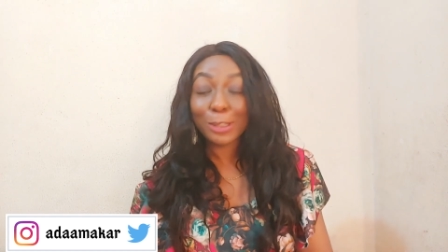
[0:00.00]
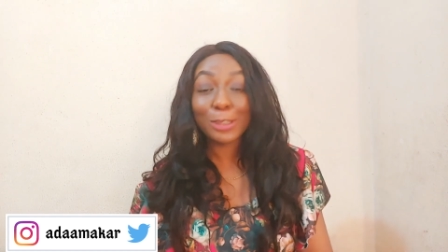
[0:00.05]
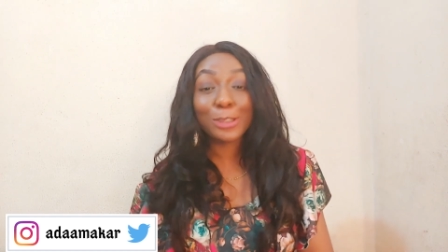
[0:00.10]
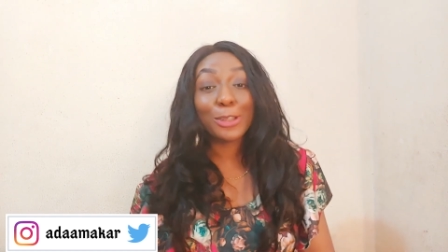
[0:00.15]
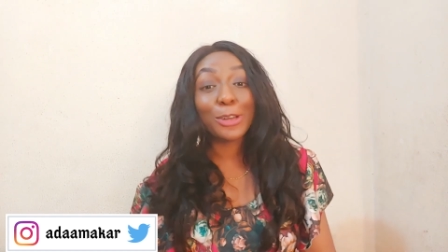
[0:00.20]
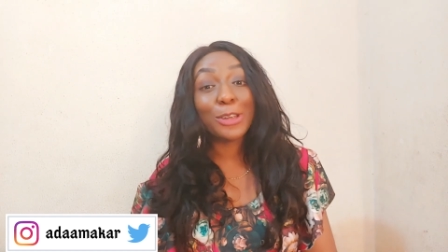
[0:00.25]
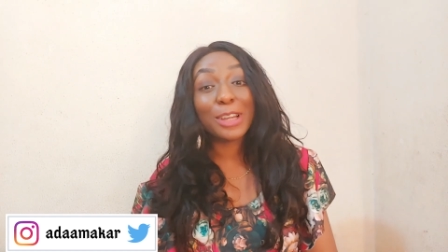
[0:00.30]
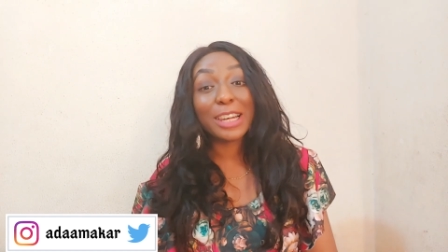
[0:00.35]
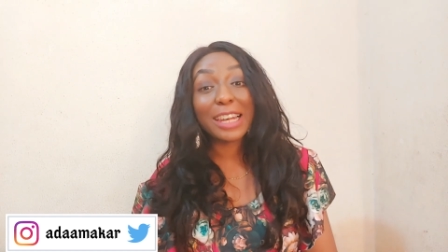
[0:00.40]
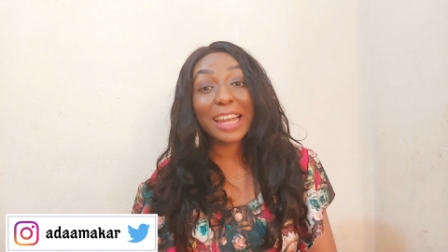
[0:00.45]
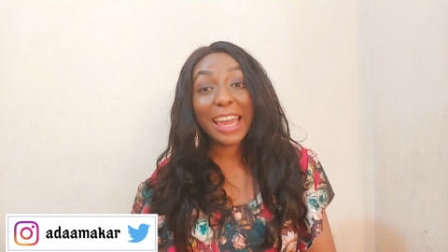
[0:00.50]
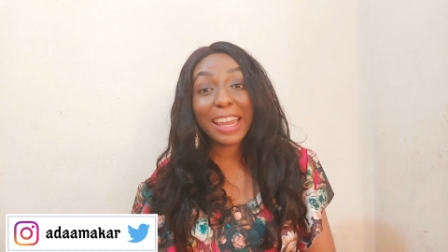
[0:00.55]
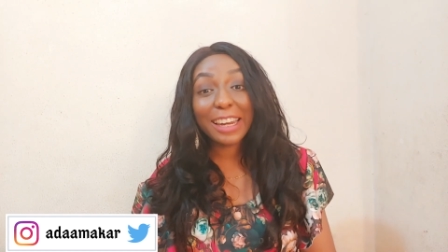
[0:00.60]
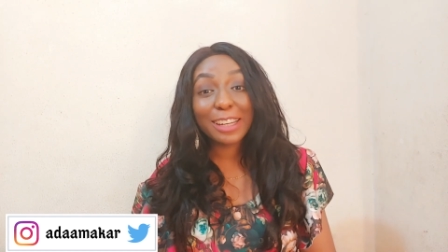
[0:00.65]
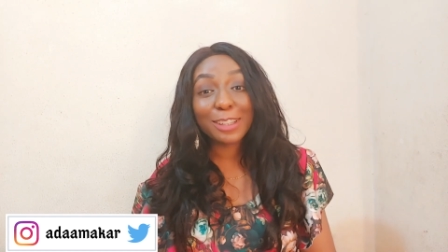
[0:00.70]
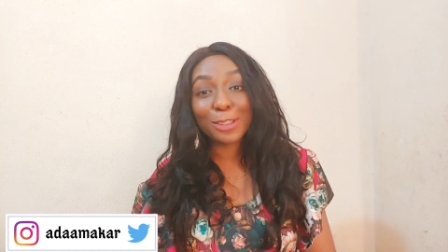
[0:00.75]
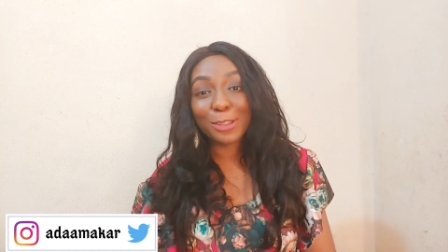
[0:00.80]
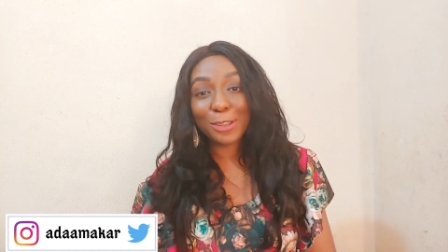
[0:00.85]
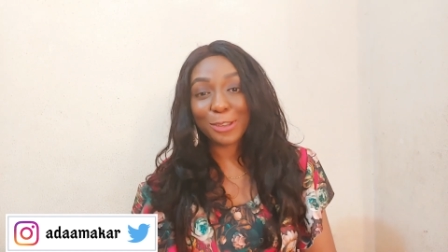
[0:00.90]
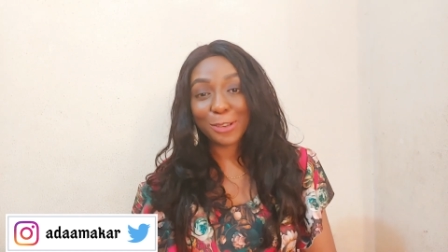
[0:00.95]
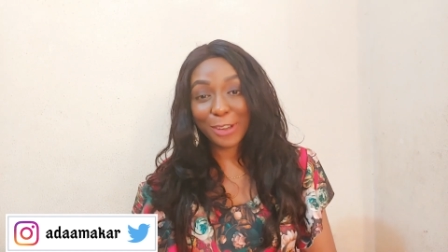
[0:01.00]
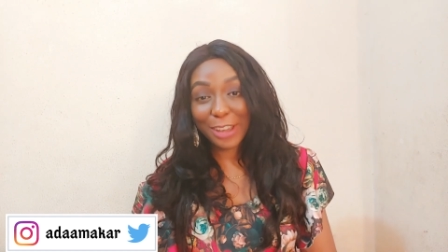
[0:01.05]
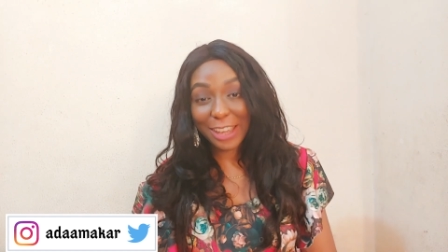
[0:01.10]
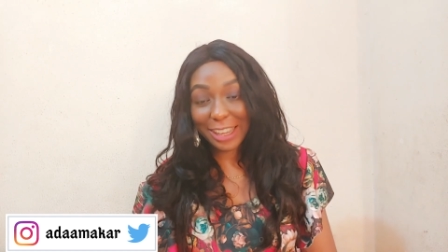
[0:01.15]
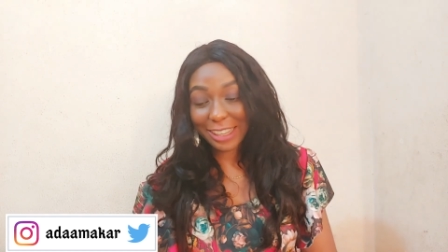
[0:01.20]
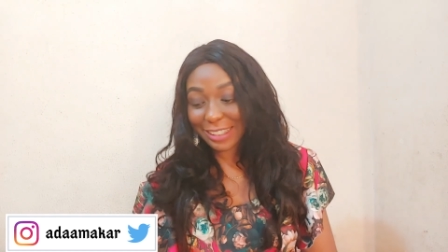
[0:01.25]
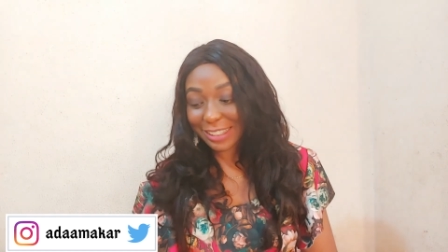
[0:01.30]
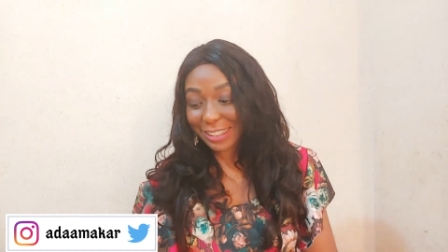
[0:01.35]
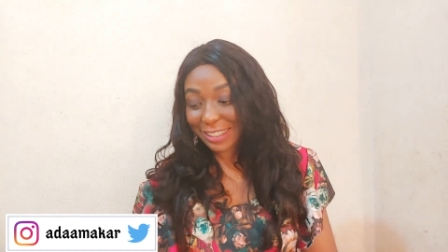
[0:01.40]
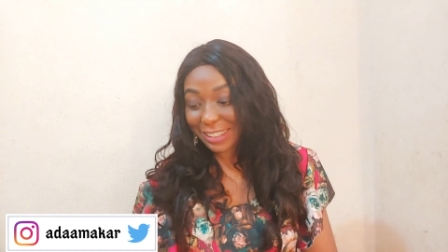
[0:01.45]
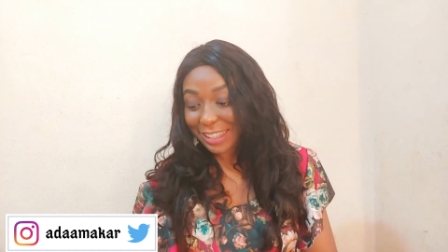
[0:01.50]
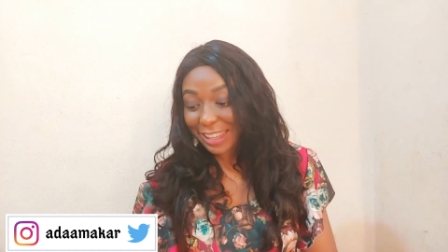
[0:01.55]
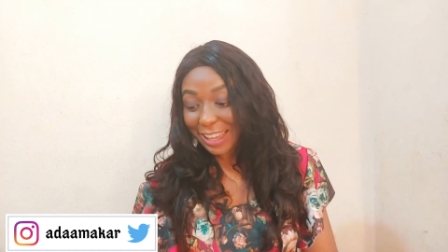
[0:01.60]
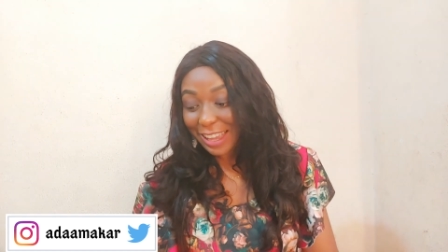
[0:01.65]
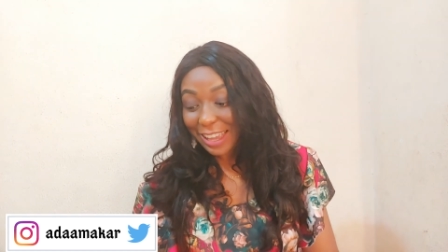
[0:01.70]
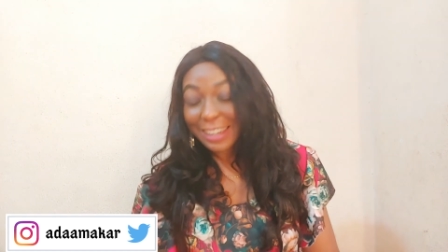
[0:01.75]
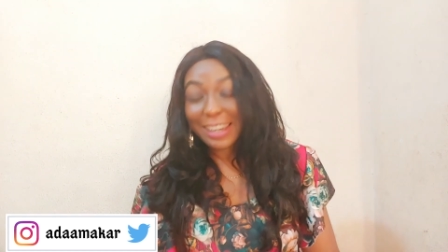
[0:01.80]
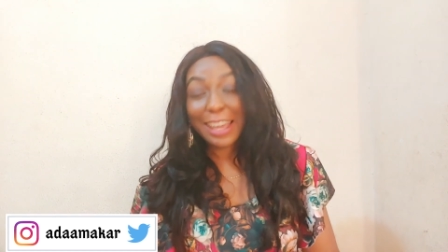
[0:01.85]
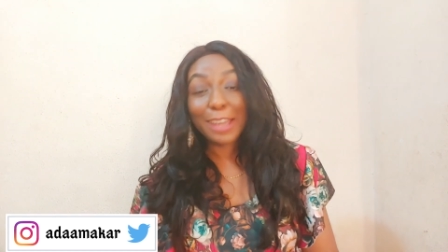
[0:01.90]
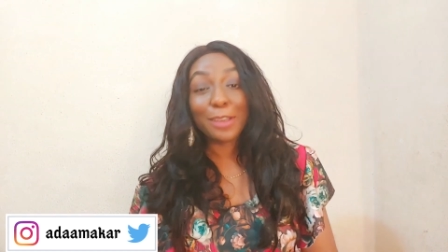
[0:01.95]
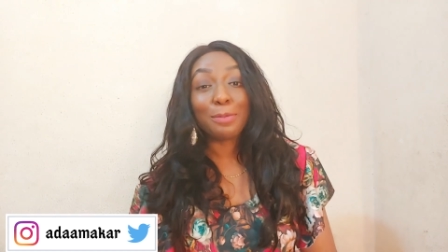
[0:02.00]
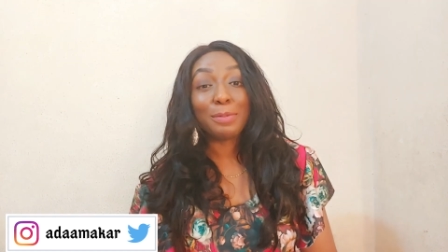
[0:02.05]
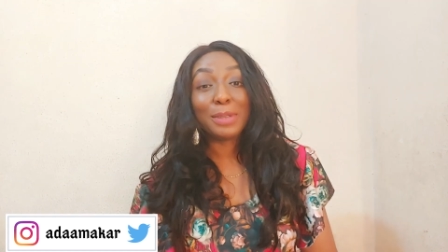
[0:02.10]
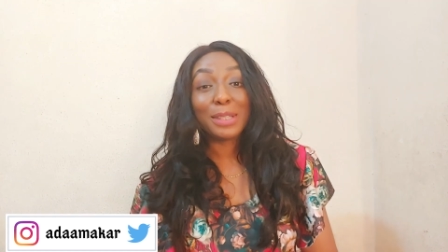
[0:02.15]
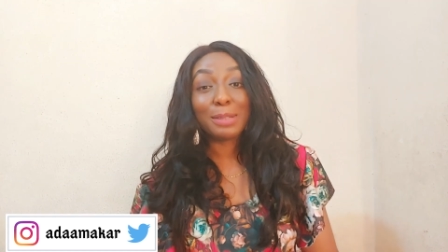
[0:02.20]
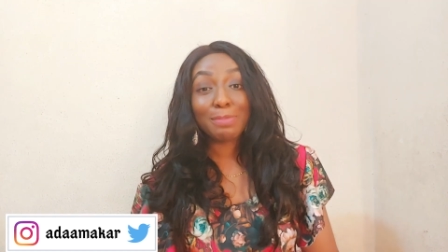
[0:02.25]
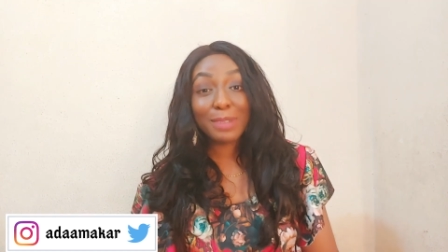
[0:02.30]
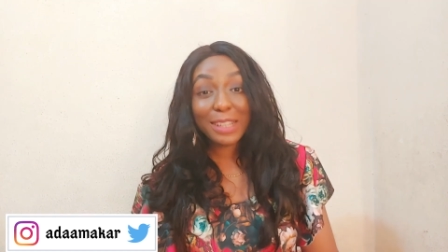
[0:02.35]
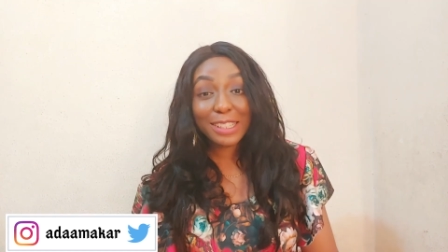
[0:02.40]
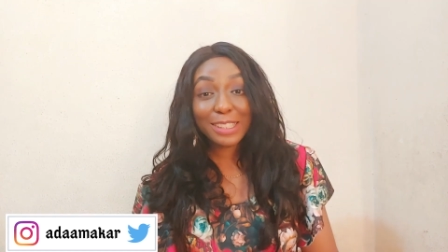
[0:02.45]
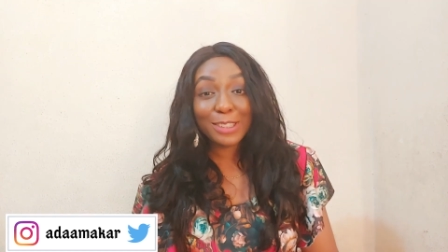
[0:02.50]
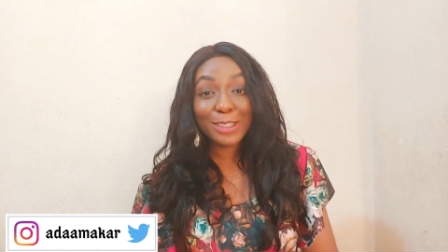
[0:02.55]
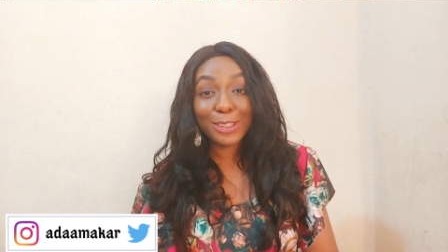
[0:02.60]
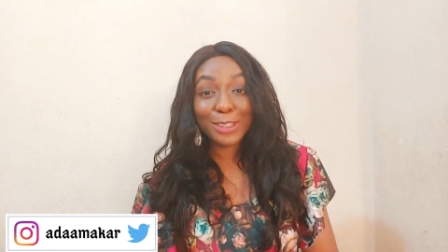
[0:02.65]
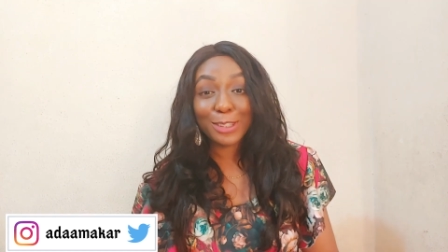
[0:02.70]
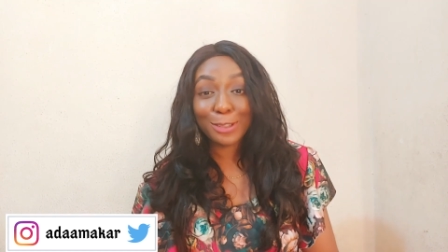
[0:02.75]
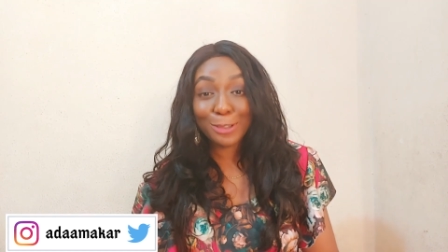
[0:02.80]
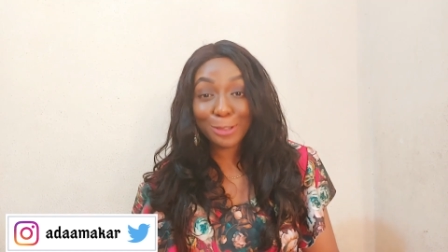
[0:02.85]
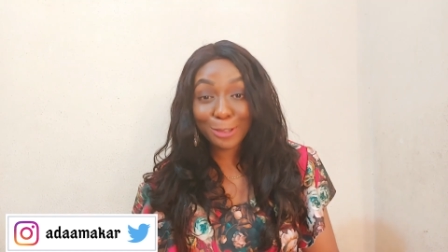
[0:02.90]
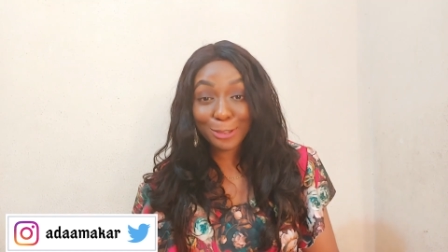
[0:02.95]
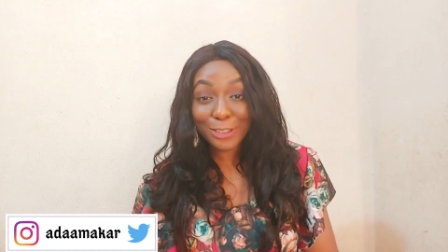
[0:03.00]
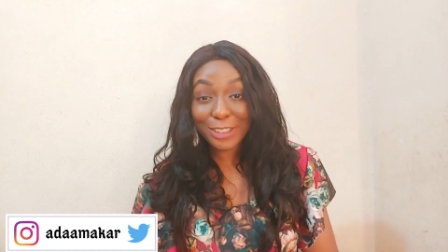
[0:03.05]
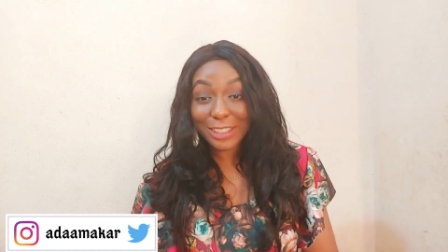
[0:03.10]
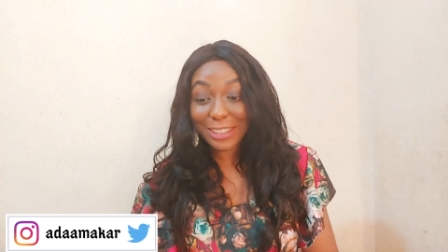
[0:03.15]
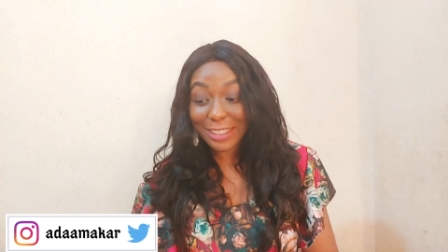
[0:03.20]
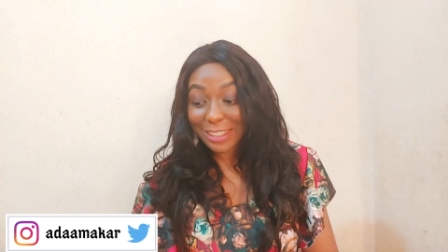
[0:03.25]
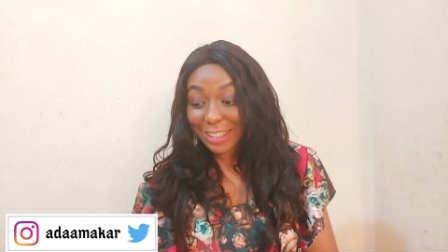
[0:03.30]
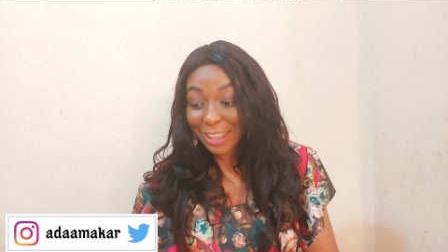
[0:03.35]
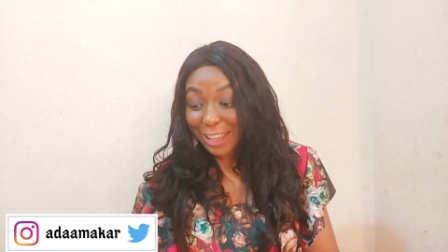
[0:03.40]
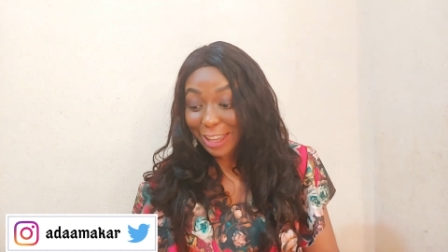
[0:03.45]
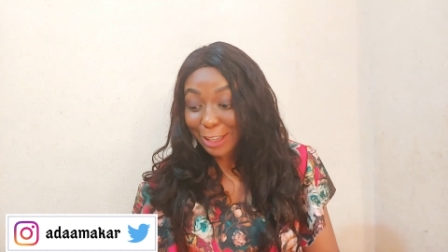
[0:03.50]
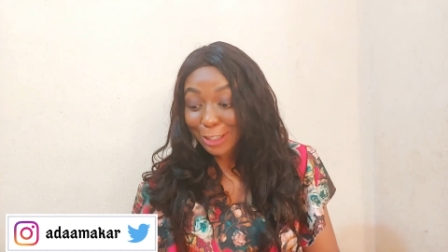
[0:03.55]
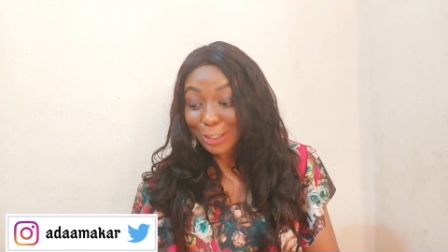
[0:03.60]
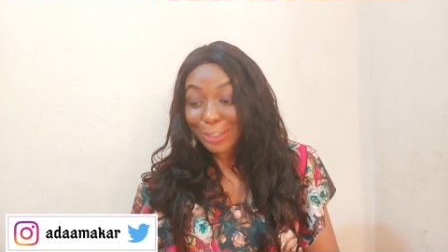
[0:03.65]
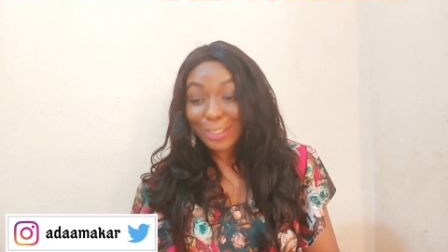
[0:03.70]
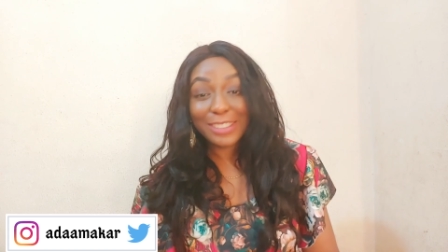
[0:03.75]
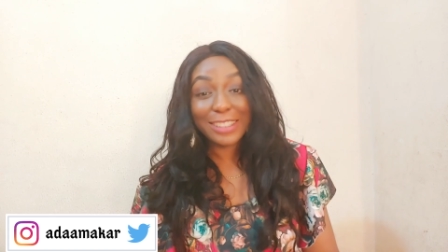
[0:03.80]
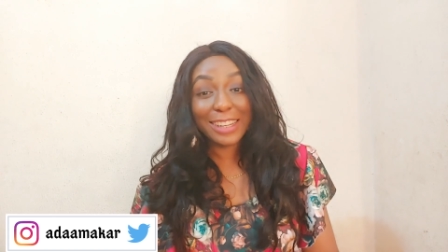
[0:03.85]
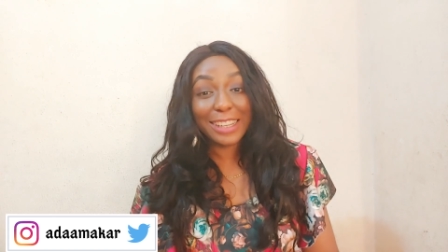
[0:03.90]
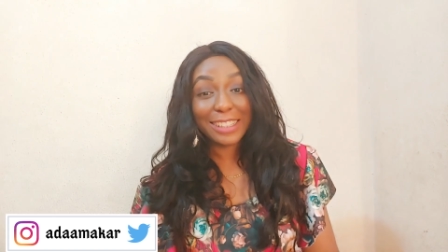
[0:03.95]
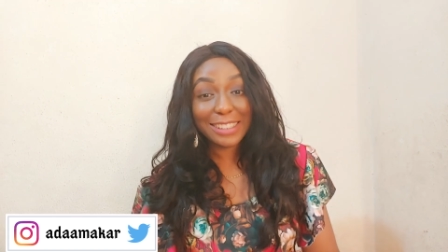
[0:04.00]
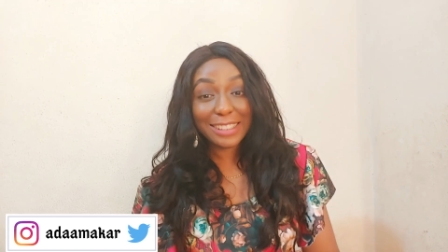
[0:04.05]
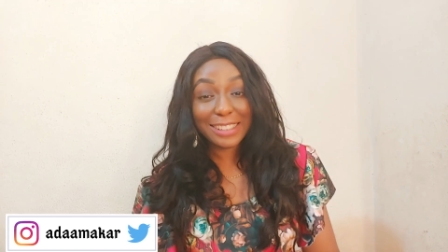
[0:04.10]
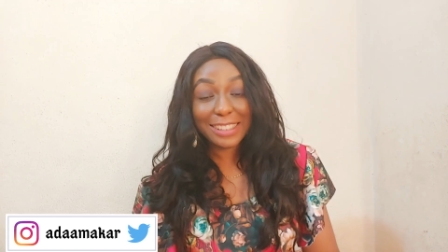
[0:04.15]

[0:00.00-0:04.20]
So you lied to your ex that you misplaced your school fees so that